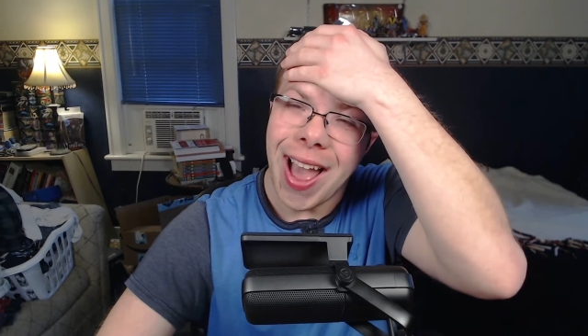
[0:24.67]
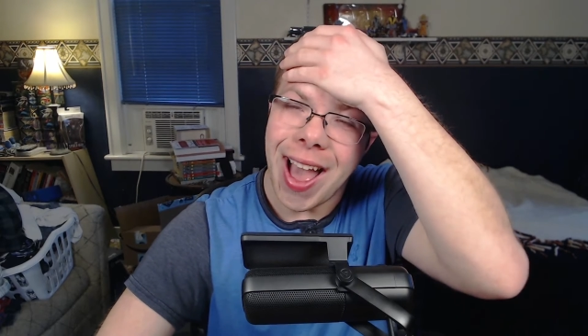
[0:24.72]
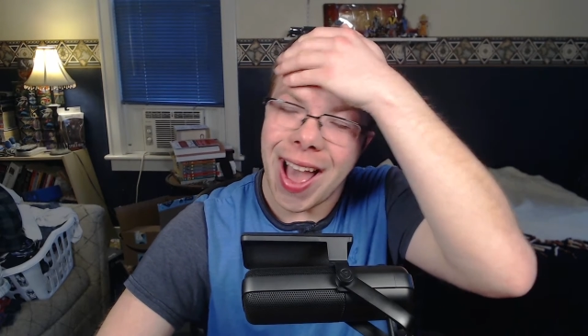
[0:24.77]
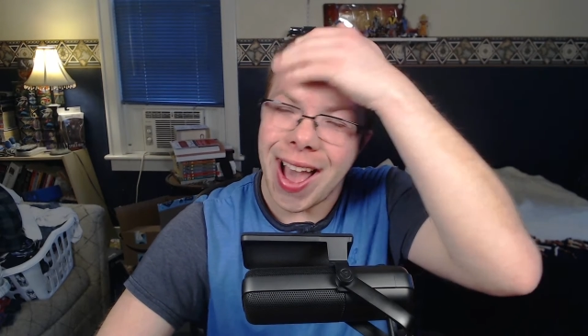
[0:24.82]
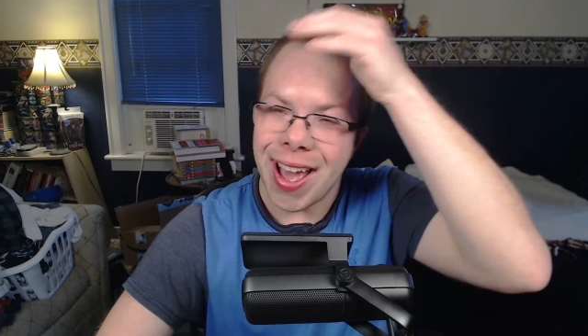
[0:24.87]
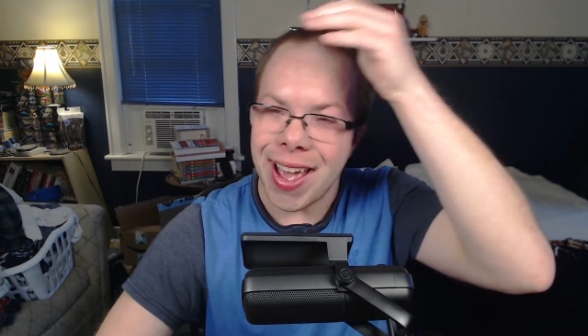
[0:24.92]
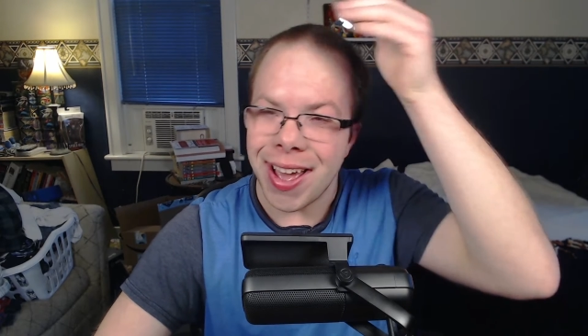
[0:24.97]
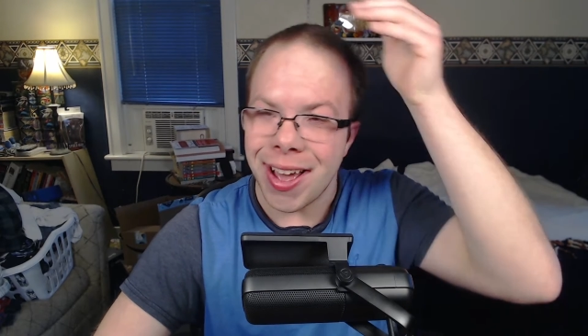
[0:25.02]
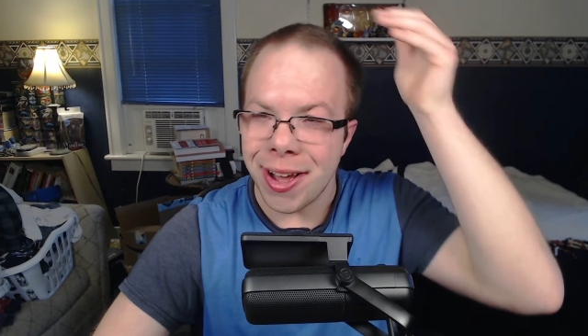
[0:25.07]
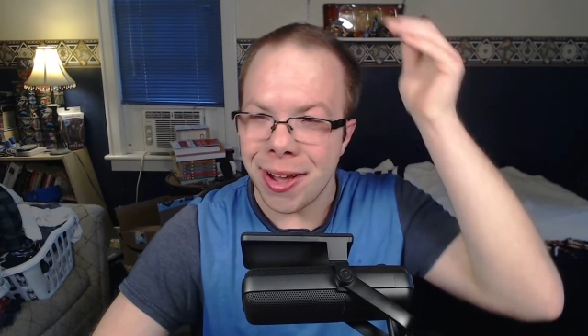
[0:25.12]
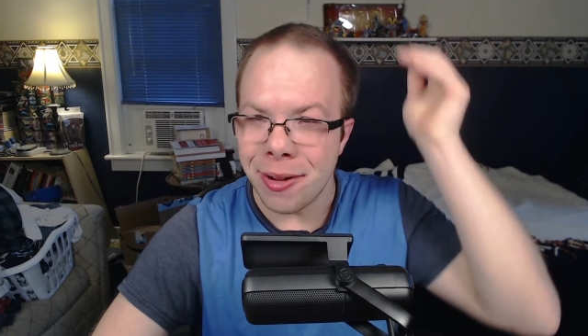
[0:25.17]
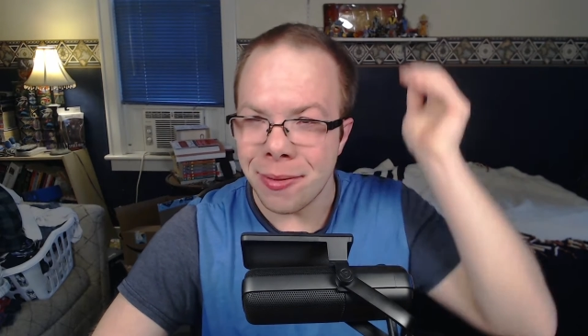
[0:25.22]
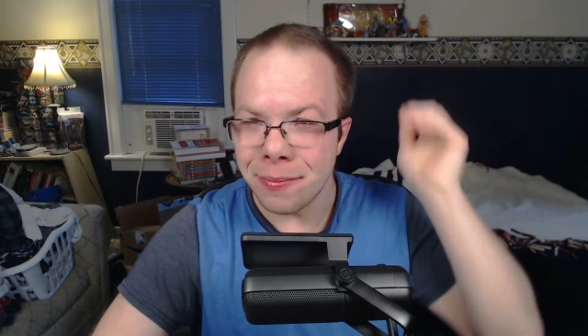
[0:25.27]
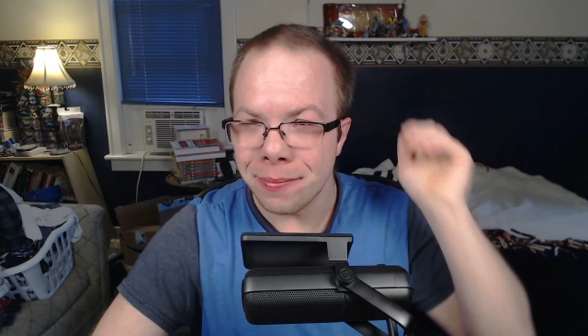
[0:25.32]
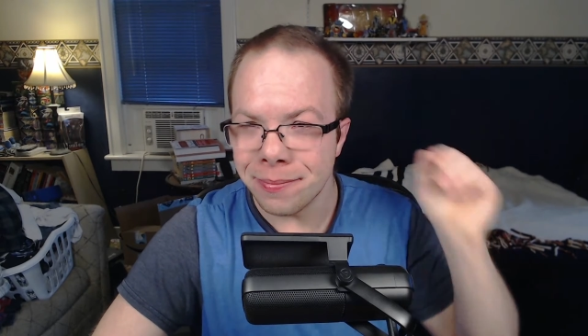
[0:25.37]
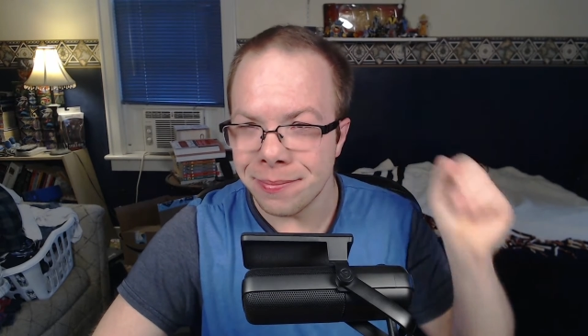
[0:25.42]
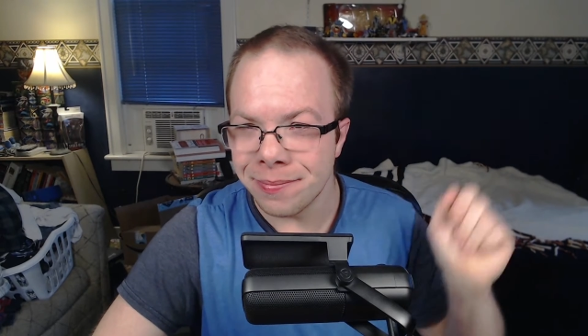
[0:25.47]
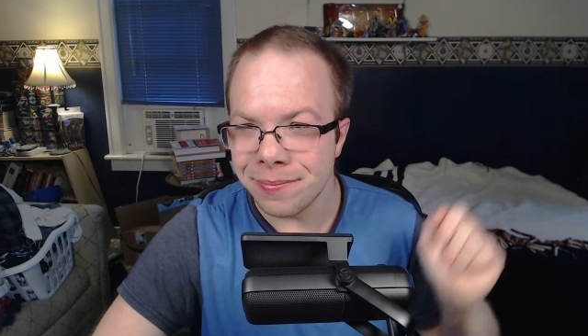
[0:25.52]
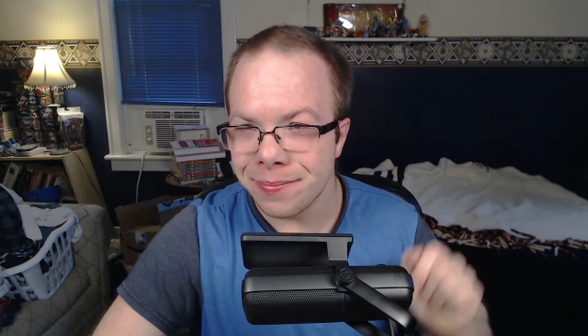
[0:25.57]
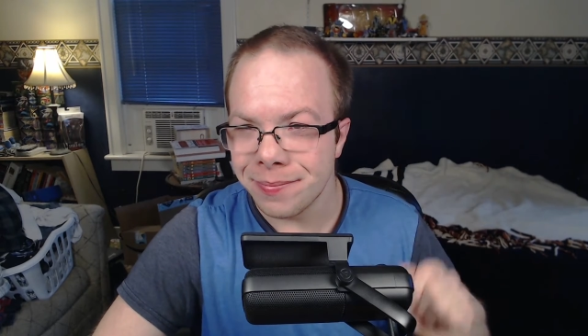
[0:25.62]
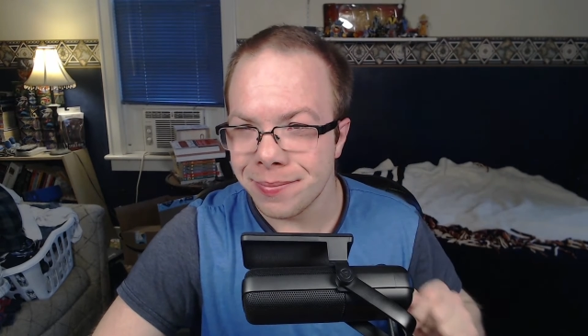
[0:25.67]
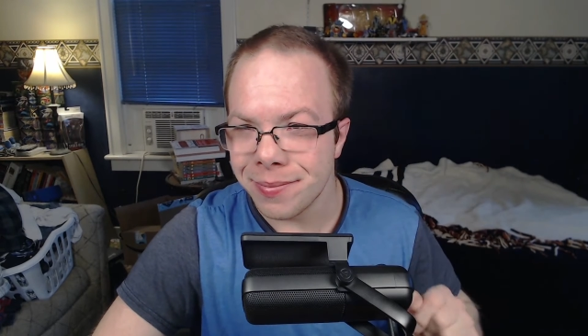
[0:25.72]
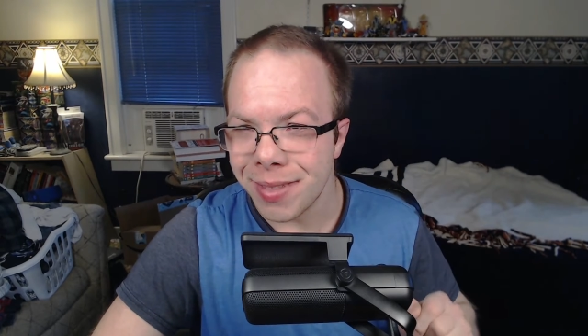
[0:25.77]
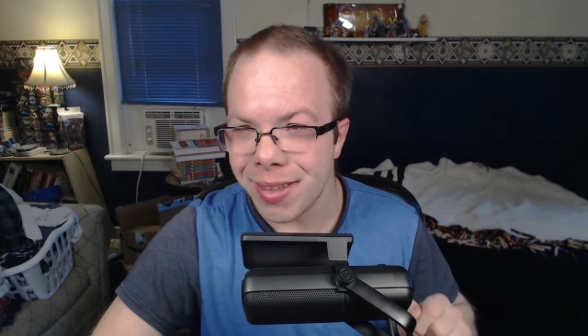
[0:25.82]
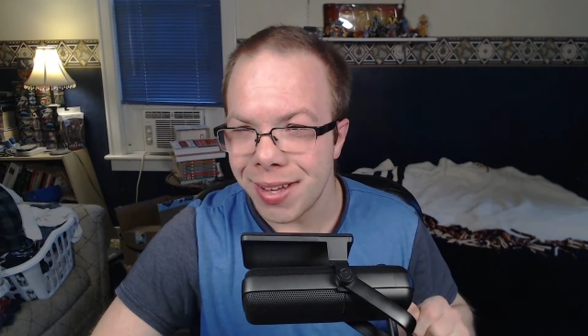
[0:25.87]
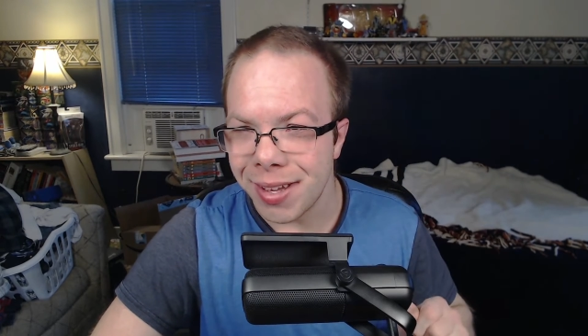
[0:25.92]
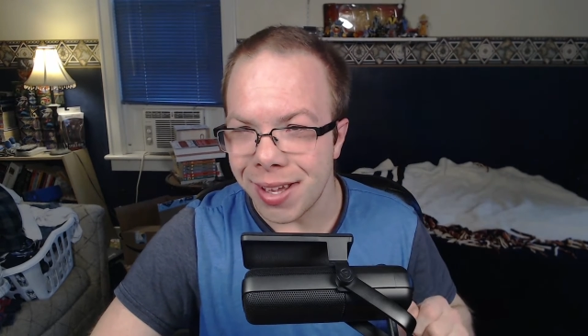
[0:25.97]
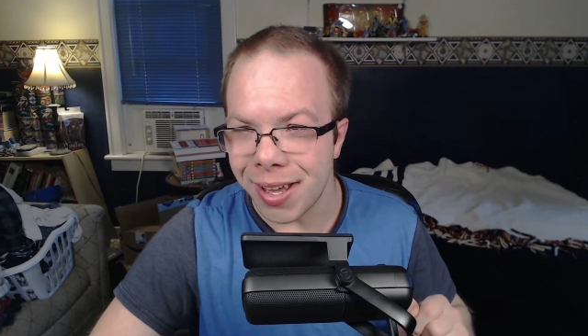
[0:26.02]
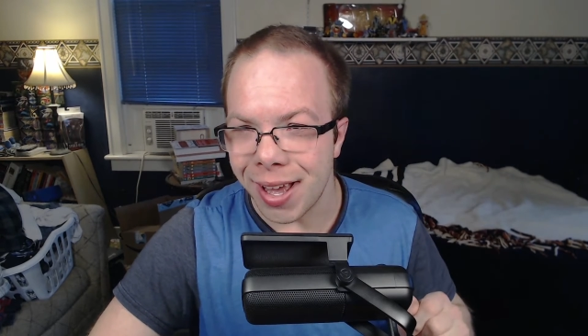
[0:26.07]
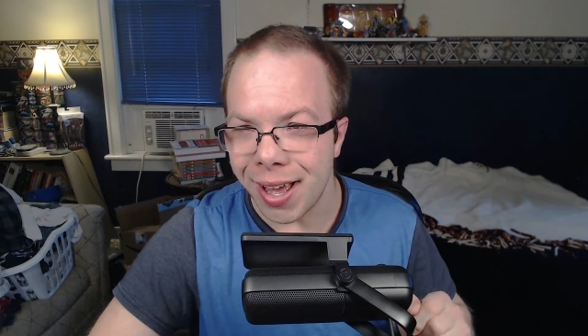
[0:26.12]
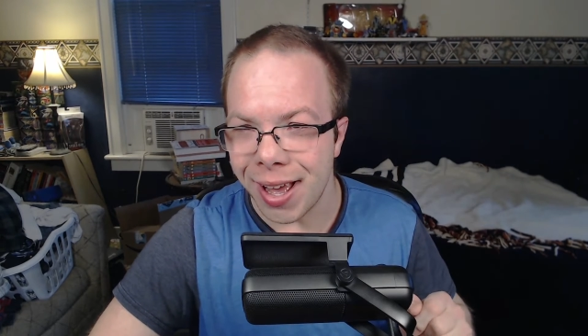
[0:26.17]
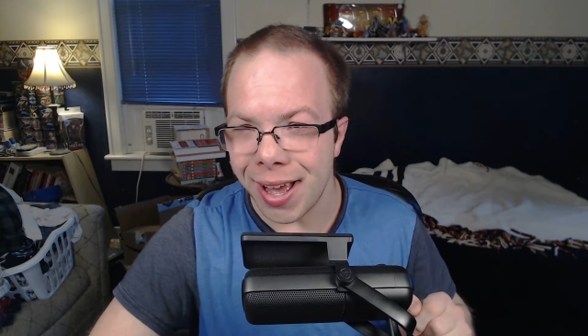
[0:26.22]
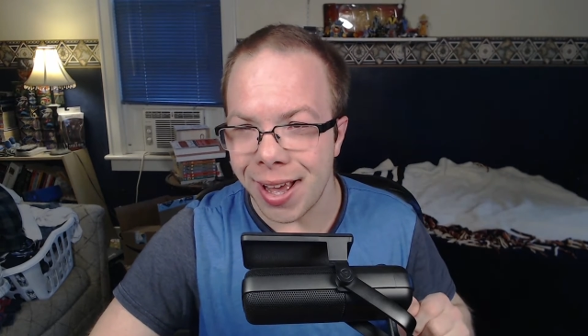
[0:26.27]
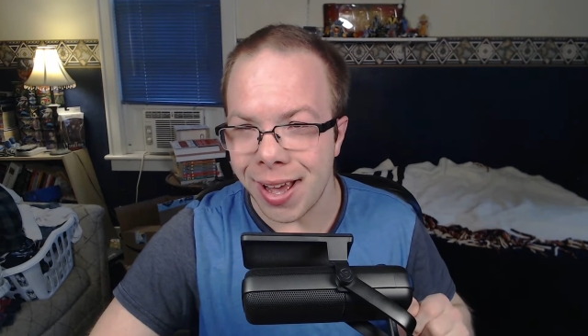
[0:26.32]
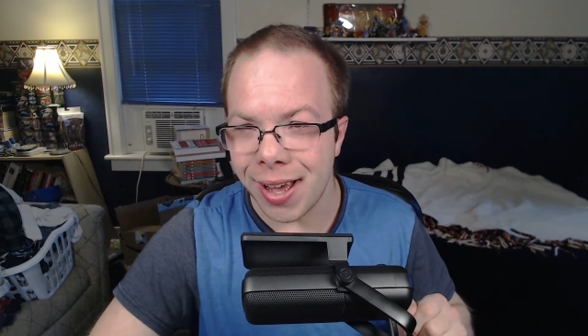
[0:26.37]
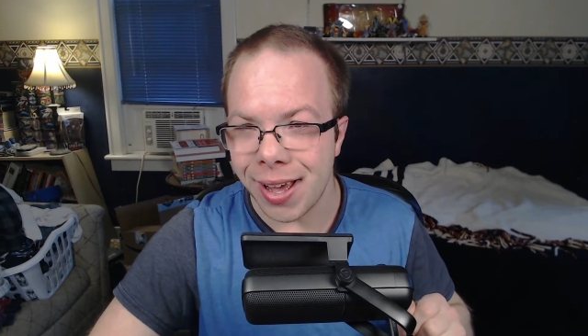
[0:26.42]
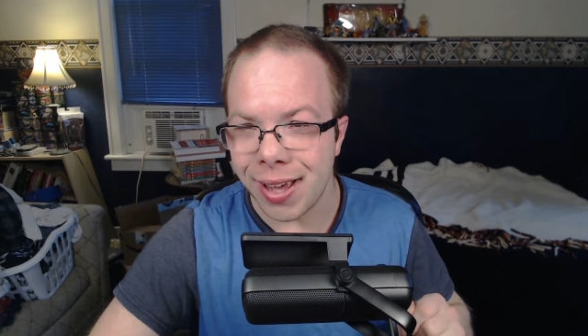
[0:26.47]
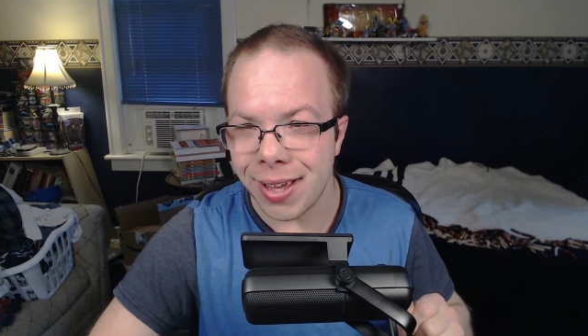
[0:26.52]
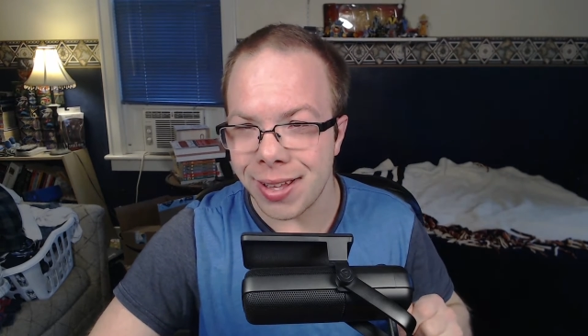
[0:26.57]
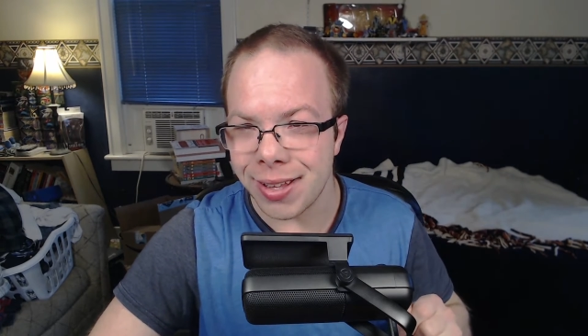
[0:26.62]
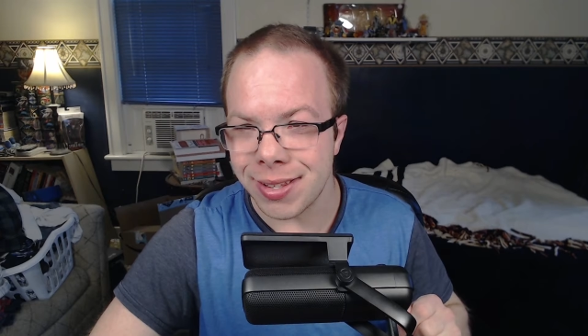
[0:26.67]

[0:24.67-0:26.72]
I um uh